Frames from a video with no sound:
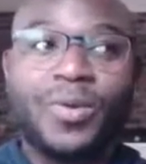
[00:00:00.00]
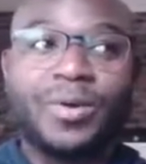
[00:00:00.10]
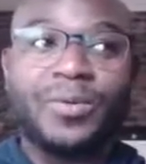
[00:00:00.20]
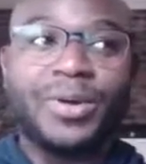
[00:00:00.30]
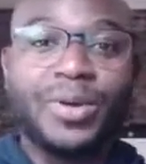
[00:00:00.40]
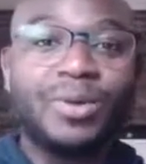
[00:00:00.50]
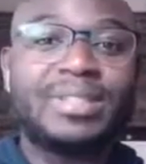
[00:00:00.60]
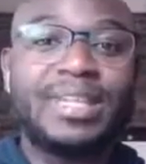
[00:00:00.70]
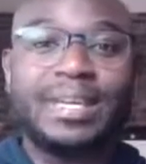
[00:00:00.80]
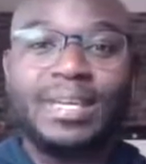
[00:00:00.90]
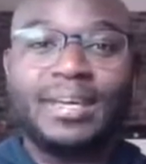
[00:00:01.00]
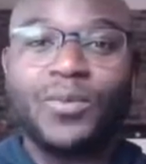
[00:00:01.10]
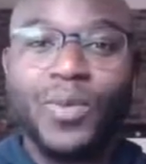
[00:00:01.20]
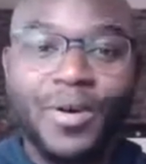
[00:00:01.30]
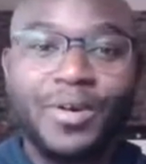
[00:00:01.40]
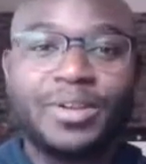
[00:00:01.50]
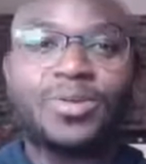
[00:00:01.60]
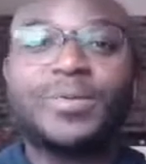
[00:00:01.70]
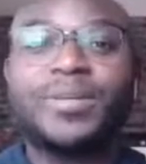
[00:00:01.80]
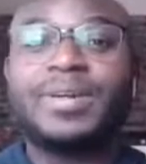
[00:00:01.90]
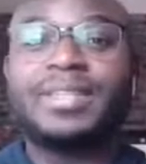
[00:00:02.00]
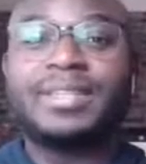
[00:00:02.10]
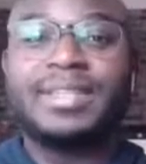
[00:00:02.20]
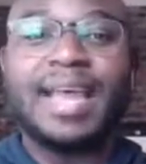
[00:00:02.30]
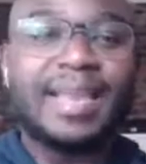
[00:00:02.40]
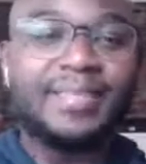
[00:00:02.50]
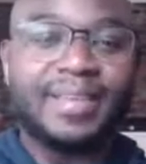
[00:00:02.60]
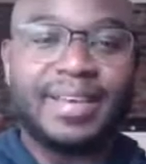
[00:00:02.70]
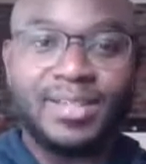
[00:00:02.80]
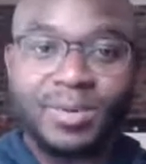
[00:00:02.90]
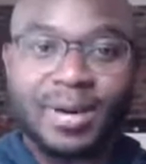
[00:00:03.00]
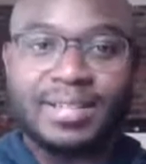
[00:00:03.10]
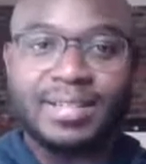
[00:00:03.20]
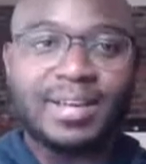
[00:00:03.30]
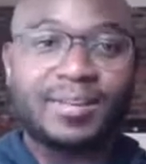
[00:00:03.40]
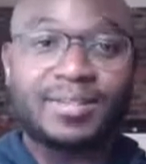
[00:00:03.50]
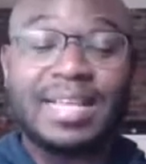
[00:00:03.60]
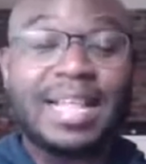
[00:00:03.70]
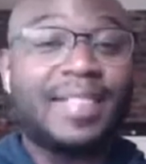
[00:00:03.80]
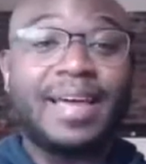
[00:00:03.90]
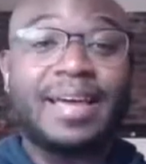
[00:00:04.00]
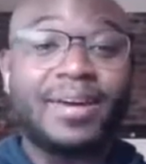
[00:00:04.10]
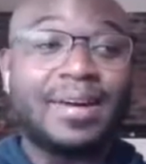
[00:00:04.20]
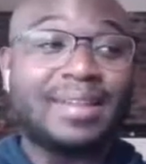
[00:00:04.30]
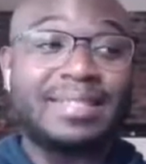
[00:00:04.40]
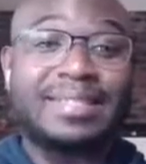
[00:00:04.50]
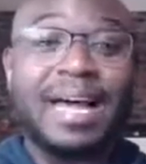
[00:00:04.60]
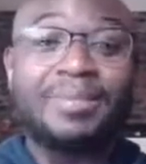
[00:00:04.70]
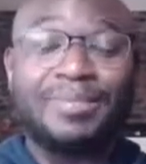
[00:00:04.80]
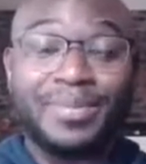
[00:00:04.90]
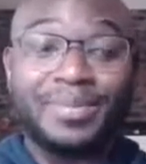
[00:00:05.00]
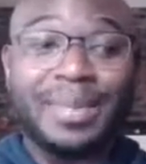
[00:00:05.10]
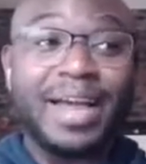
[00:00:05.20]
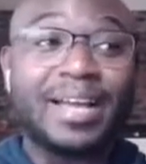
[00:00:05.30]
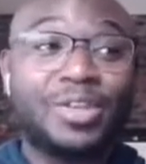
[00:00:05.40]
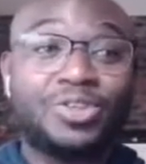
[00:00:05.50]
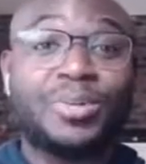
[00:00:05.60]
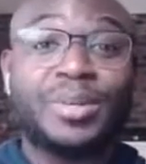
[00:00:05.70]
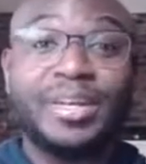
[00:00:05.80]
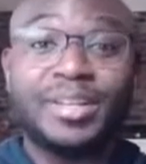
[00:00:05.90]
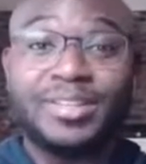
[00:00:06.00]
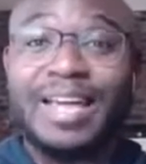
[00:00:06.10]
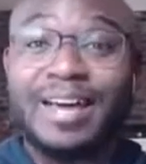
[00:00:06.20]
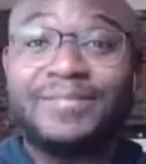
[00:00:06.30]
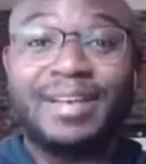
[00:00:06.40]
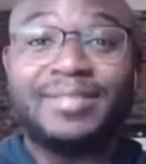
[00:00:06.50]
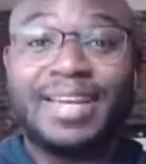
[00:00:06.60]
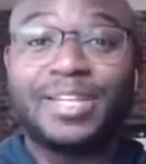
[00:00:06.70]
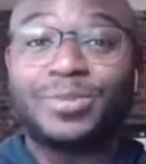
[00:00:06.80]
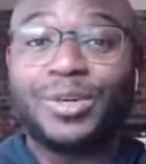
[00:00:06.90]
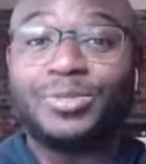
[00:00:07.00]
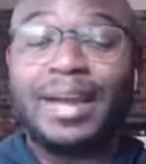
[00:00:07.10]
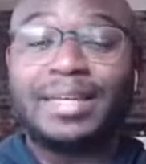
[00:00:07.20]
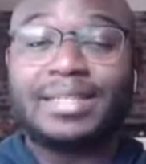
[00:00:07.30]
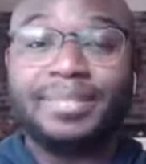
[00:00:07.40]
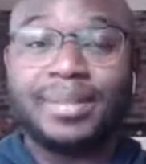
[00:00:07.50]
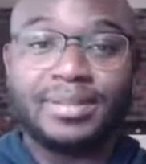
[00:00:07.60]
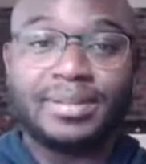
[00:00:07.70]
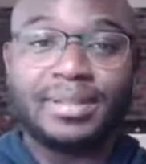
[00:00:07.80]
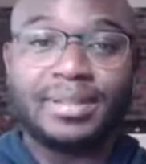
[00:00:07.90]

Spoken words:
using words, when we're saying things to ourselves that is not contributing to that foundation we're trying to build,